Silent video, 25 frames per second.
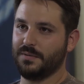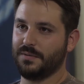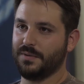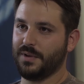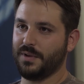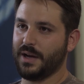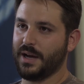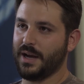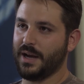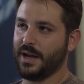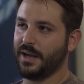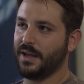of the
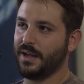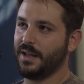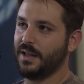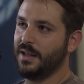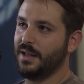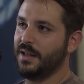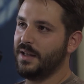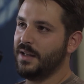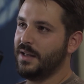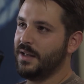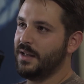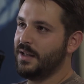flag,
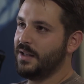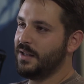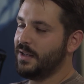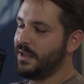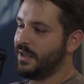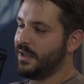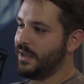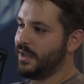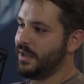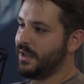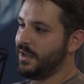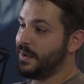
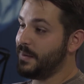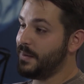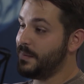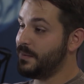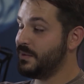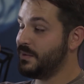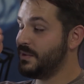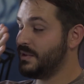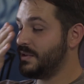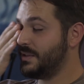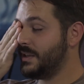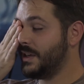
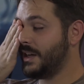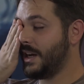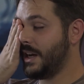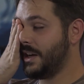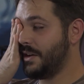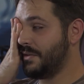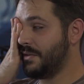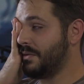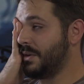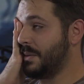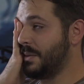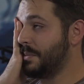um, just to
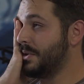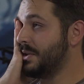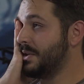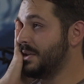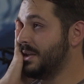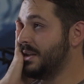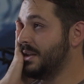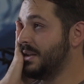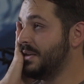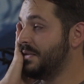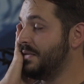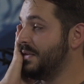kind of
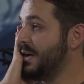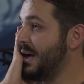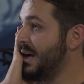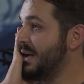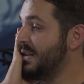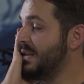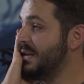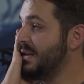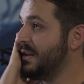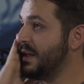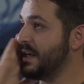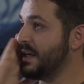represent the
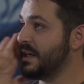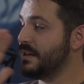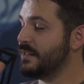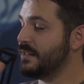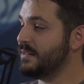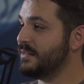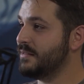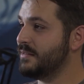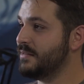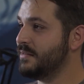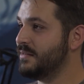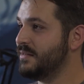fact that, like,
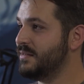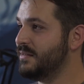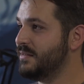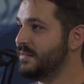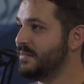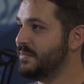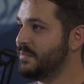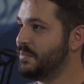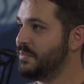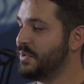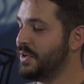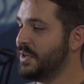
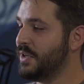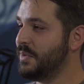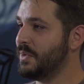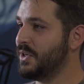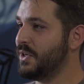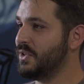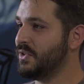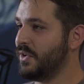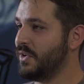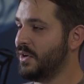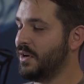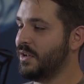pretty
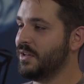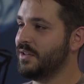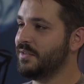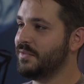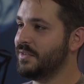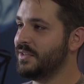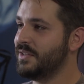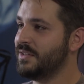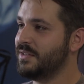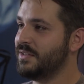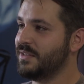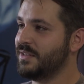much all
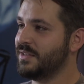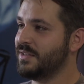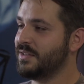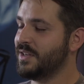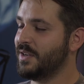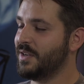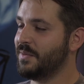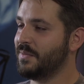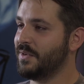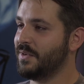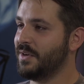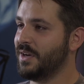of us,
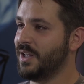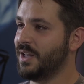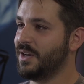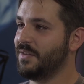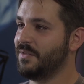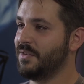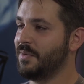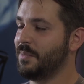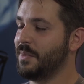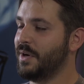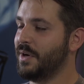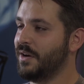except for
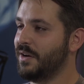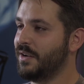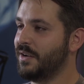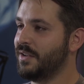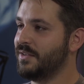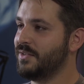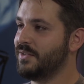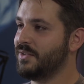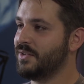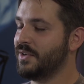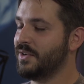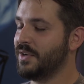Native
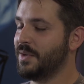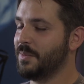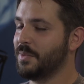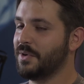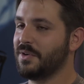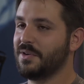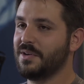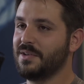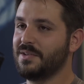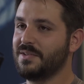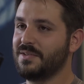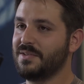Americans, are
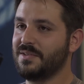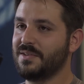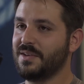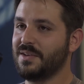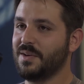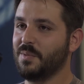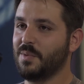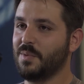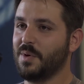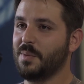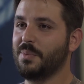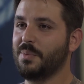immigrants
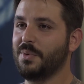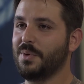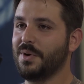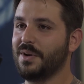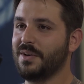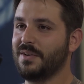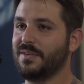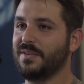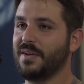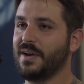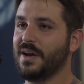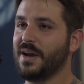at one
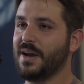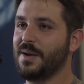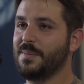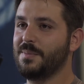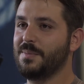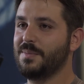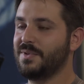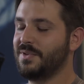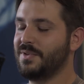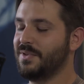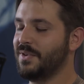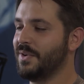point in
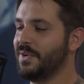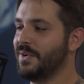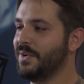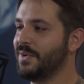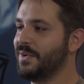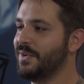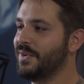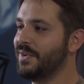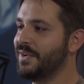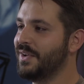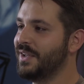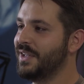time.
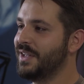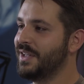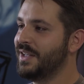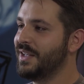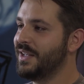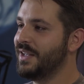So